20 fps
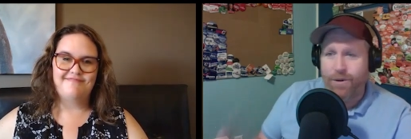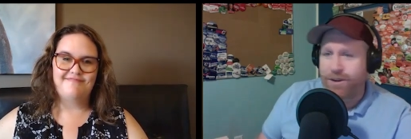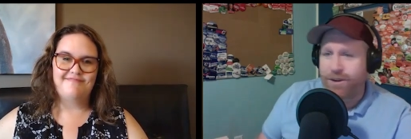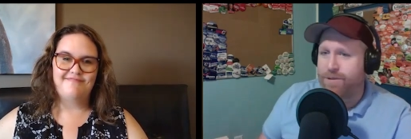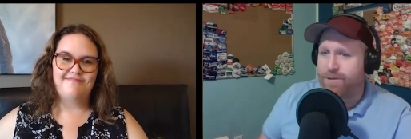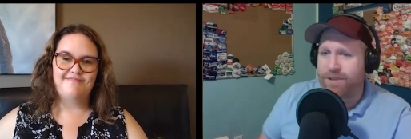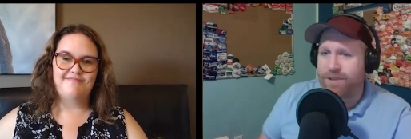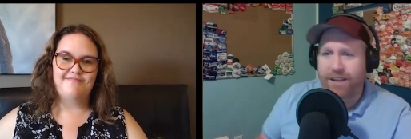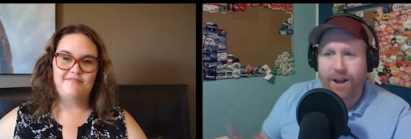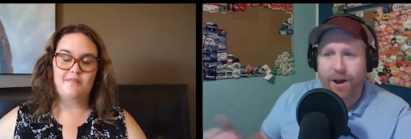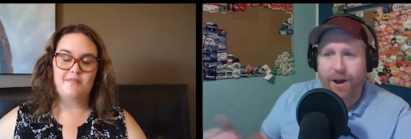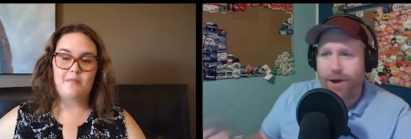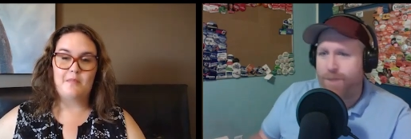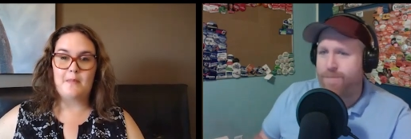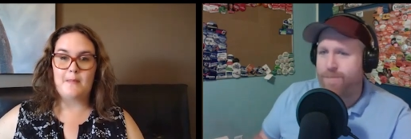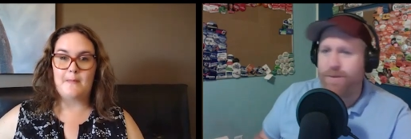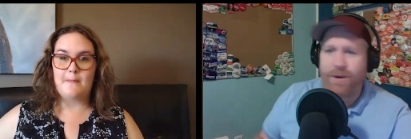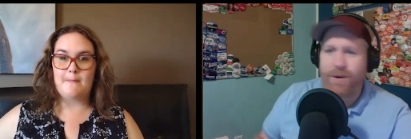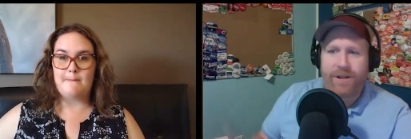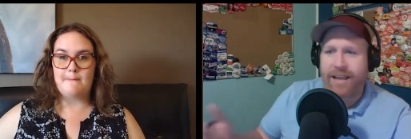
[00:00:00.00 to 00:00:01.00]
Speaker 1: you the
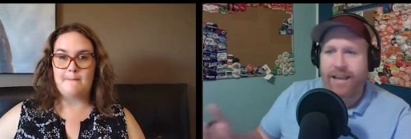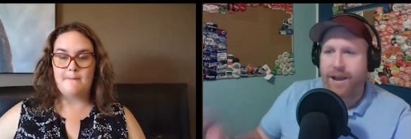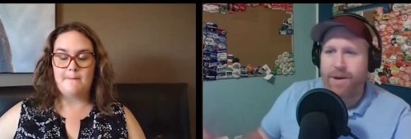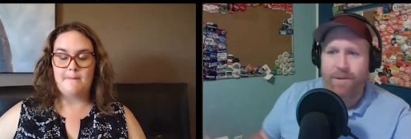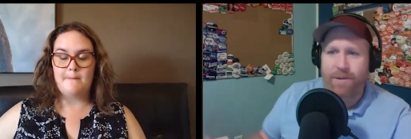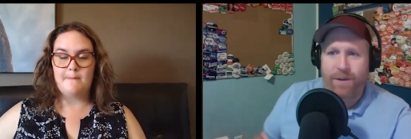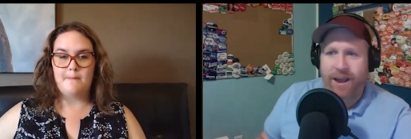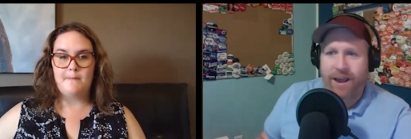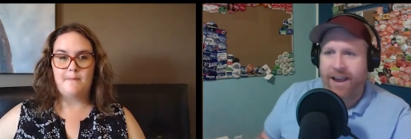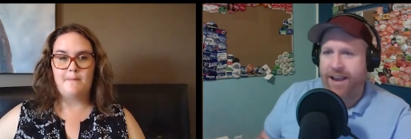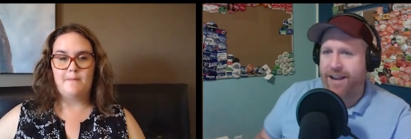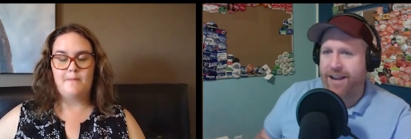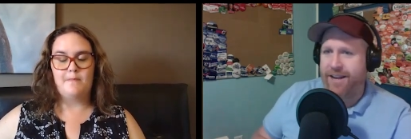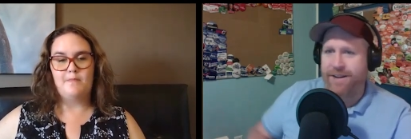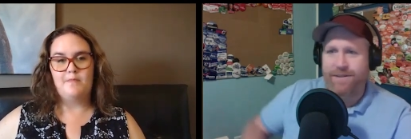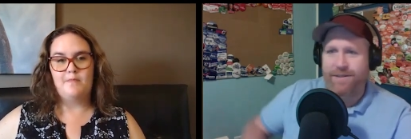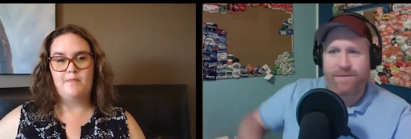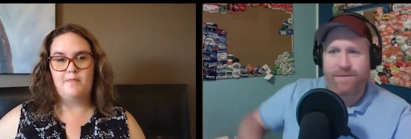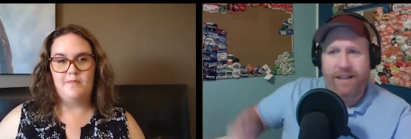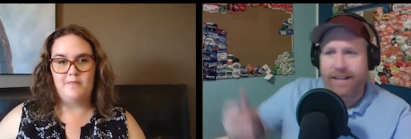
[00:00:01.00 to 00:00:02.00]
oddball out
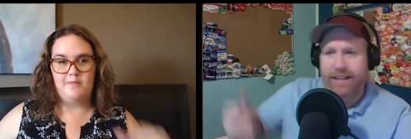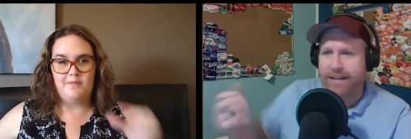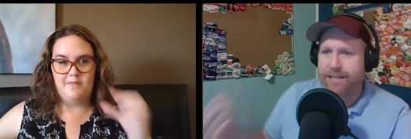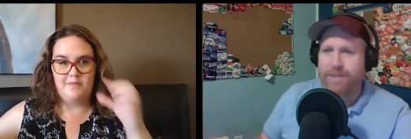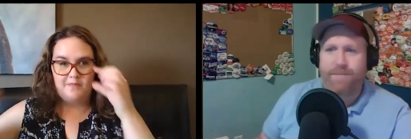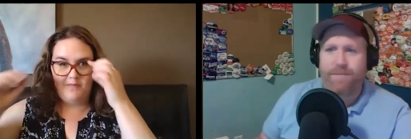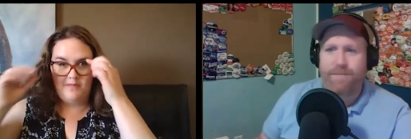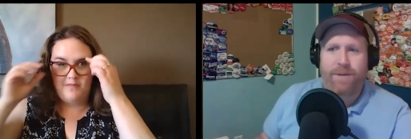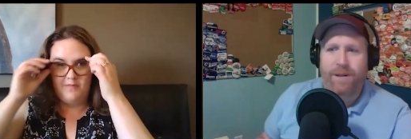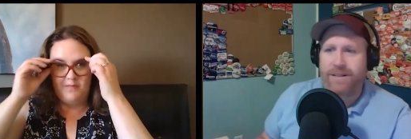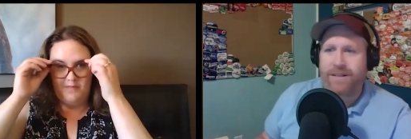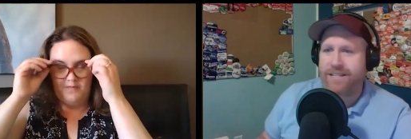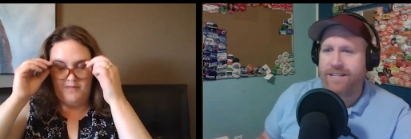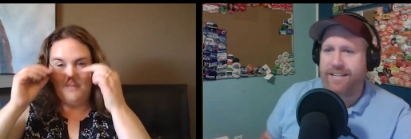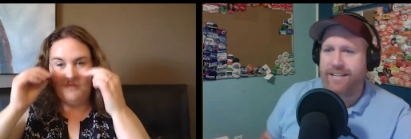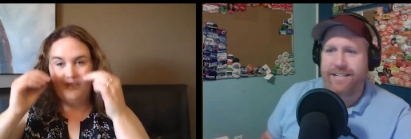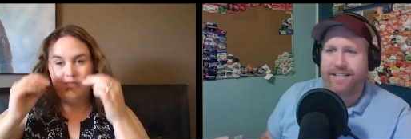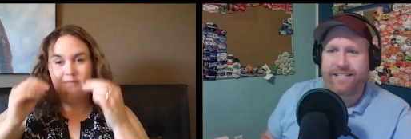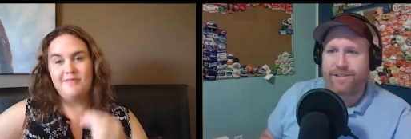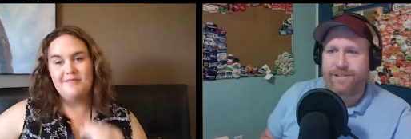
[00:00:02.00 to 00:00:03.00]
and elected
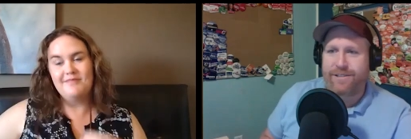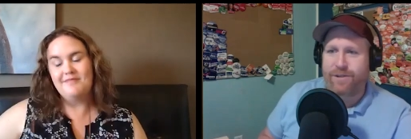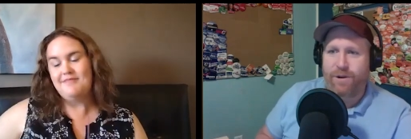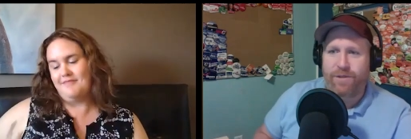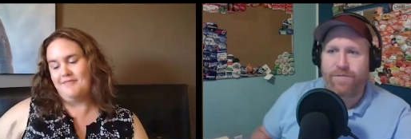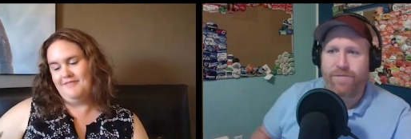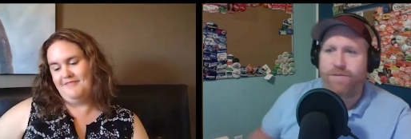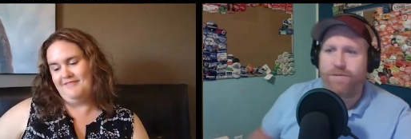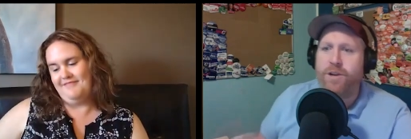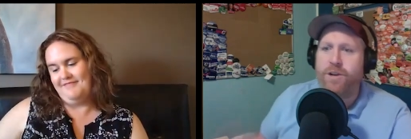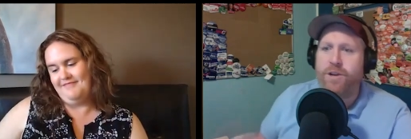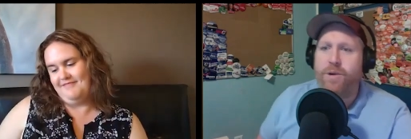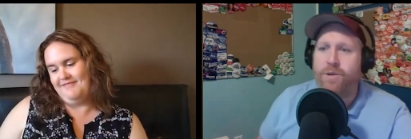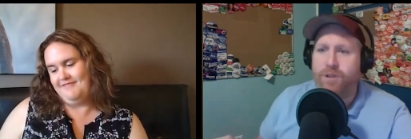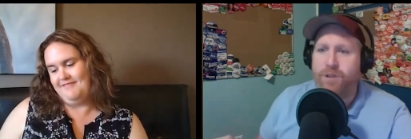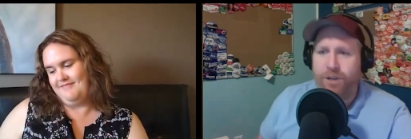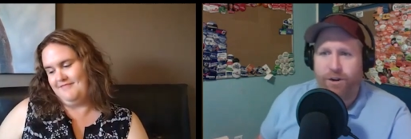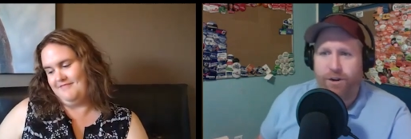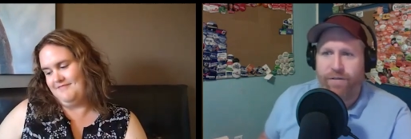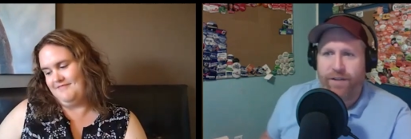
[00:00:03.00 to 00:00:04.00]
politics is sort of new to
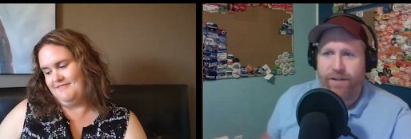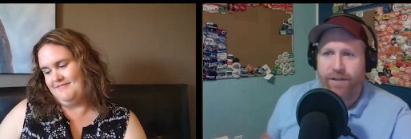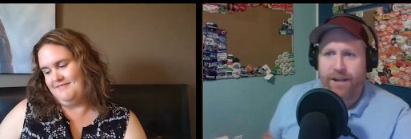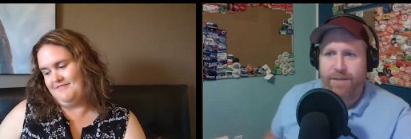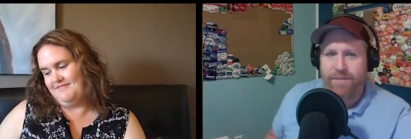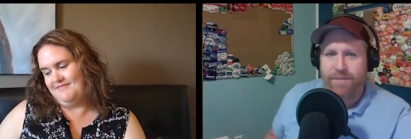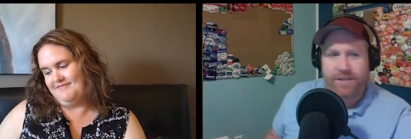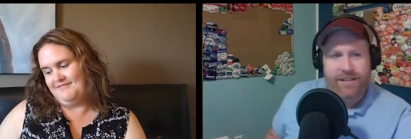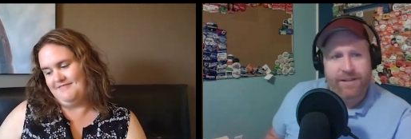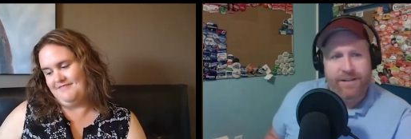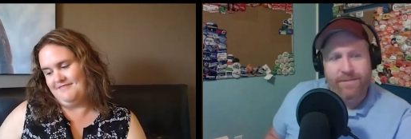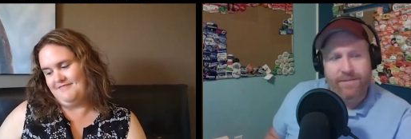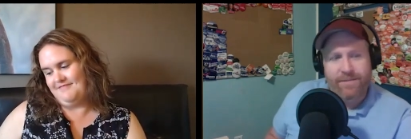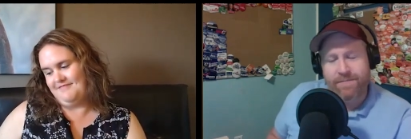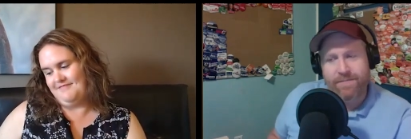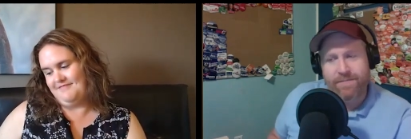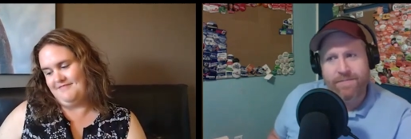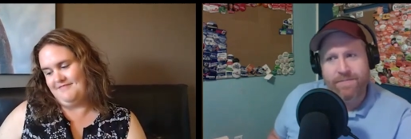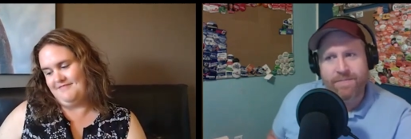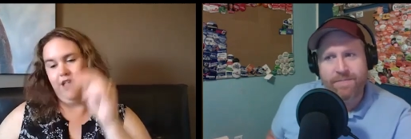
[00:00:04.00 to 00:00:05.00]
your family
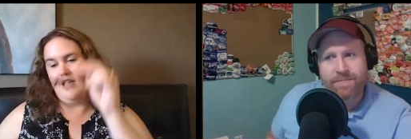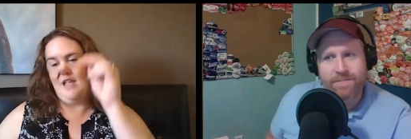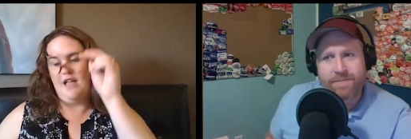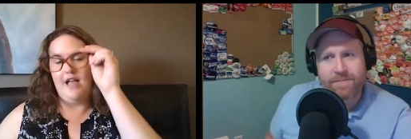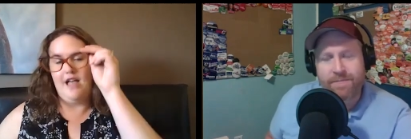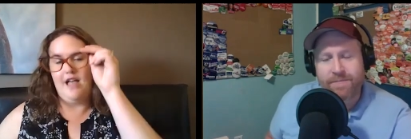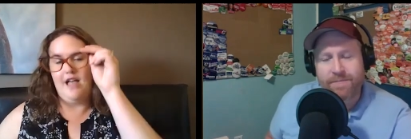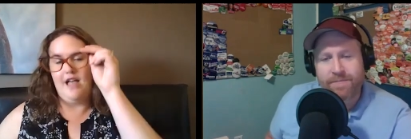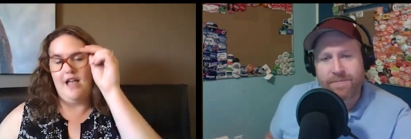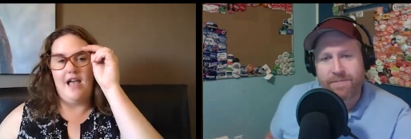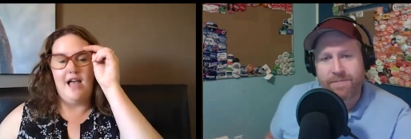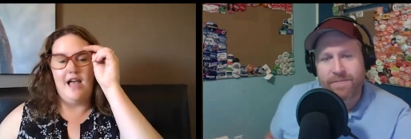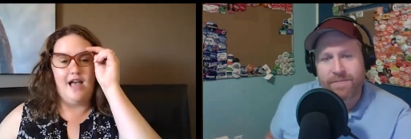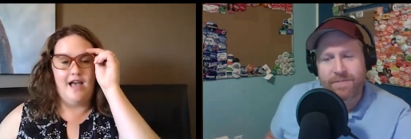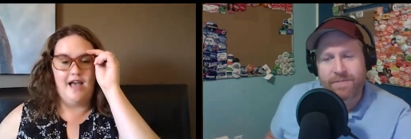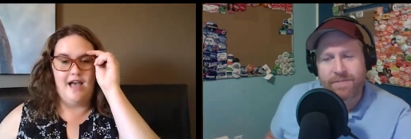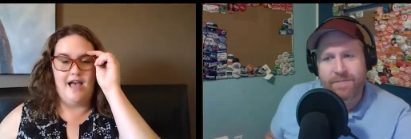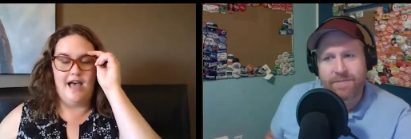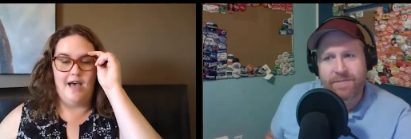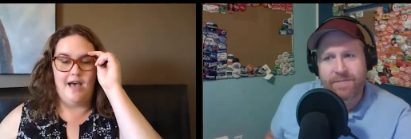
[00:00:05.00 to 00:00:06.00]

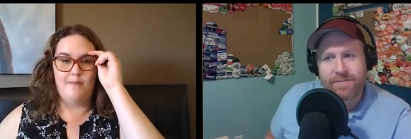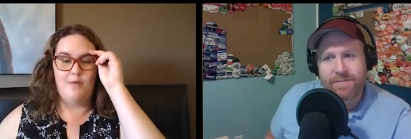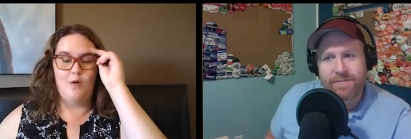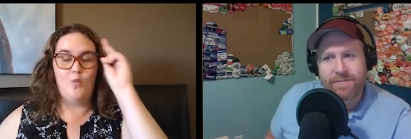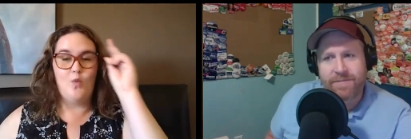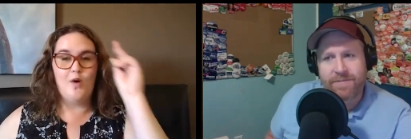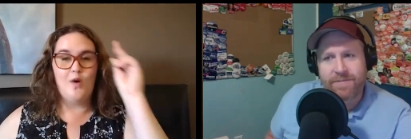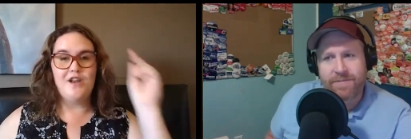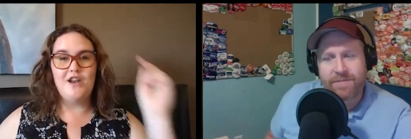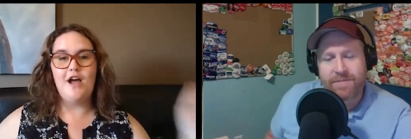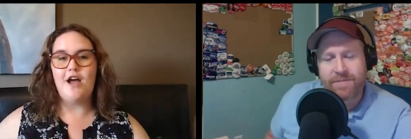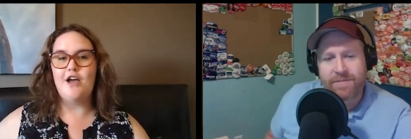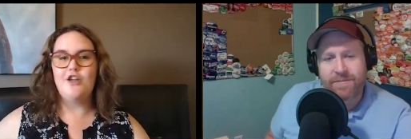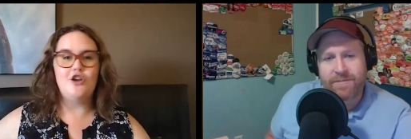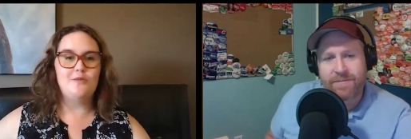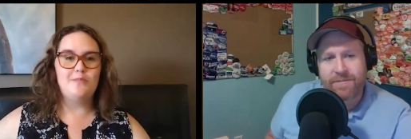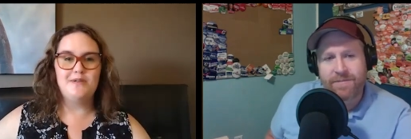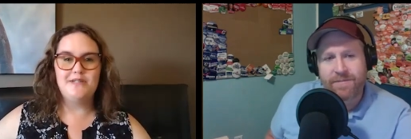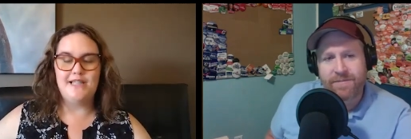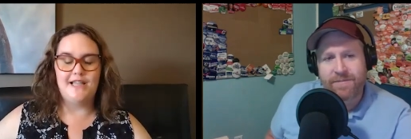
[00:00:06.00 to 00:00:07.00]
Speaker 2: um,
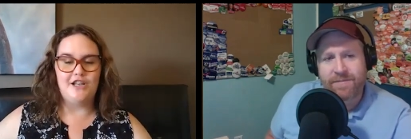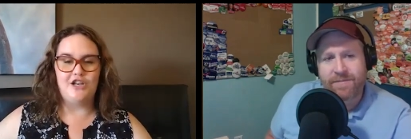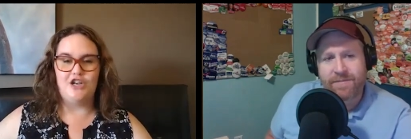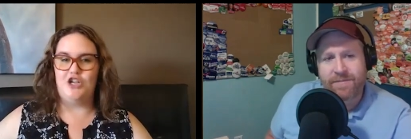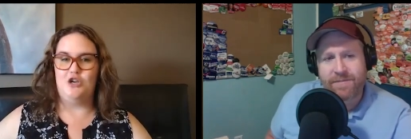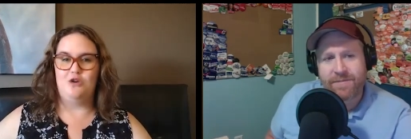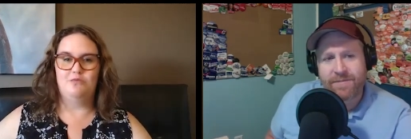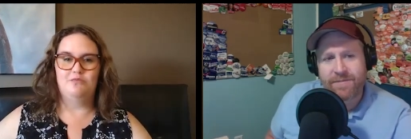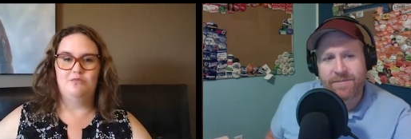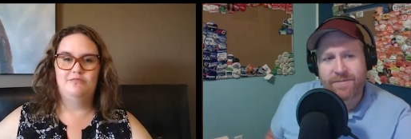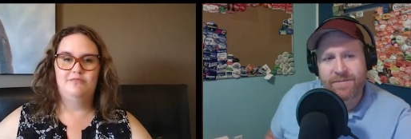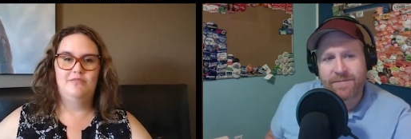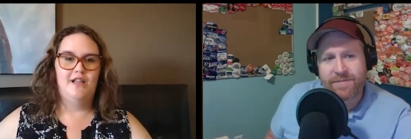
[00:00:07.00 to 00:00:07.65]
100% new